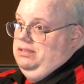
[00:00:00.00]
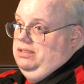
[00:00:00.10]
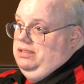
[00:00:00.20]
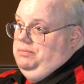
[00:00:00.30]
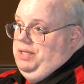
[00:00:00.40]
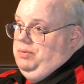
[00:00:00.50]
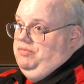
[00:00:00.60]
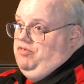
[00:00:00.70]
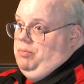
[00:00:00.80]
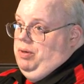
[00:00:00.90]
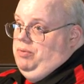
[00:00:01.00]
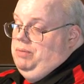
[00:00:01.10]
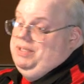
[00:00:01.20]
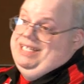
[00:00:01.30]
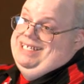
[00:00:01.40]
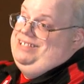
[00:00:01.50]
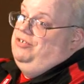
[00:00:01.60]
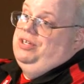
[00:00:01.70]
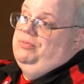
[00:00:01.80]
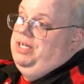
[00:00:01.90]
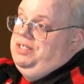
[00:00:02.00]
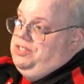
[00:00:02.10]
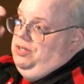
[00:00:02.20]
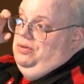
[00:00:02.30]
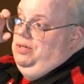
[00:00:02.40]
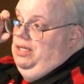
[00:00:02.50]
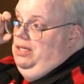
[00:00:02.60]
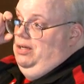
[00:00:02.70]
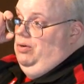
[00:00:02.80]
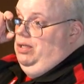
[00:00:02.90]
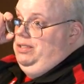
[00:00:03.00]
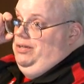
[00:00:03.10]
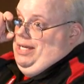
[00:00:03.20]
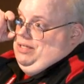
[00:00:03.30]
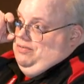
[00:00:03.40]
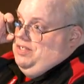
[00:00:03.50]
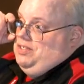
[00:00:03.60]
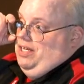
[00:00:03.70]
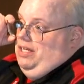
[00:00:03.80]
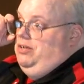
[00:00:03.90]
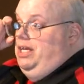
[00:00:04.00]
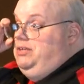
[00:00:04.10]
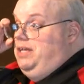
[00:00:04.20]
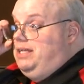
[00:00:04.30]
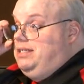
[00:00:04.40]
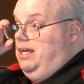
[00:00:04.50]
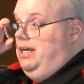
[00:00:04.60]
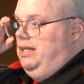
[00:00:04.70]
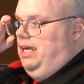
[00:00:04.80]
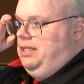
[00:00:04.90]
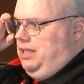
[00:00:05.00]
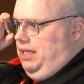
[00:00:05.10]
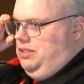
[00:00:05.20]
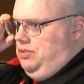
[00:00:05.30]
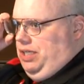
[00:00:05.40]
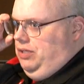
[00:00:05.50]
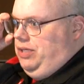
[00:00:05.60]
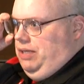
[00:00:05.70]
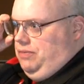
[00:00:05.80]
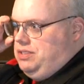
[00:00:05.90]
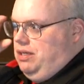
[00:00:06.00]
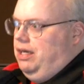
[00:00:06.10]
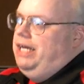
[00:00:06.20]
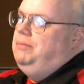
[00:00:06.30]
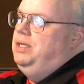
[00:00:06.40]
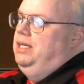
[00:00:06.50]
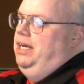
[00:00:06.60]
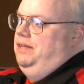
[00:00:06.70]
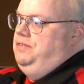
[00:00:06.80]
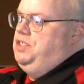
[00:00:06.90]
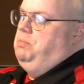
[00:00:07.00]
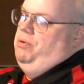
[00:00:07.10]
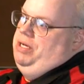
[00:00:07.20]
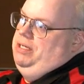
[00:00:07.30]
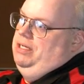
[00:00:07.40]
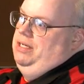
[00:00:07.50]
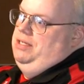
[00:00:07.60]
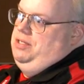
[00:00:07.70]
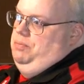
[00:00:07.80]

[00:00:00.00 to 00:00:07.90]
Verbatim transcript: uh, be able to 4.1, but again, you're going to run into, well, you can't do this tag, you can't do that tag, and I, I, I don't have the time at this point to